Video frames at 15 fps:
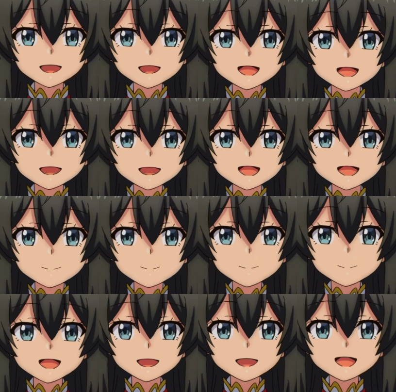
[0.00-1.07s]
Hearing this,
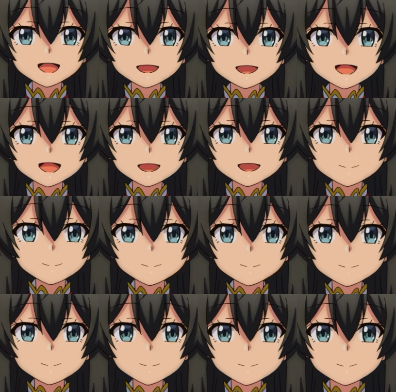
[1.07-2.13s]
Alice encourages him